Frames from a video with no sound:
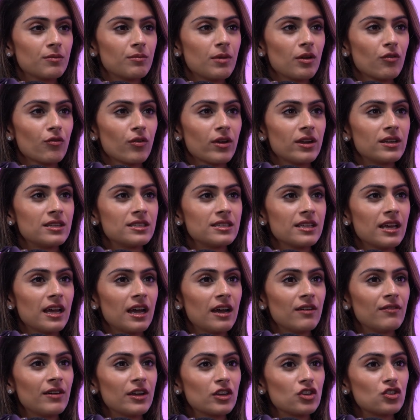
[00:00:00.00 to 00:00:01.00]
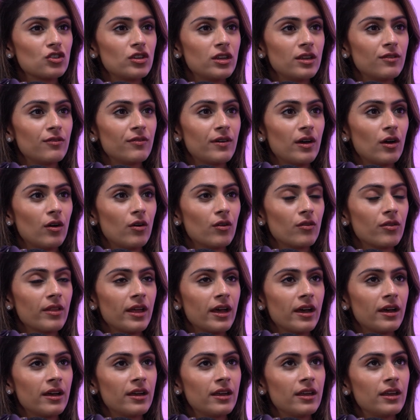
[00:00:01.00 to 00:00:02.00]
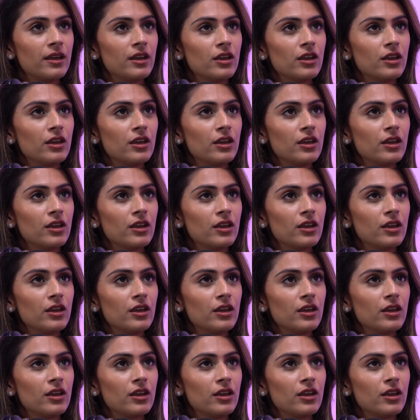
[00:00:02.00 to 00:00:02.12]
of my friends that have actually felt that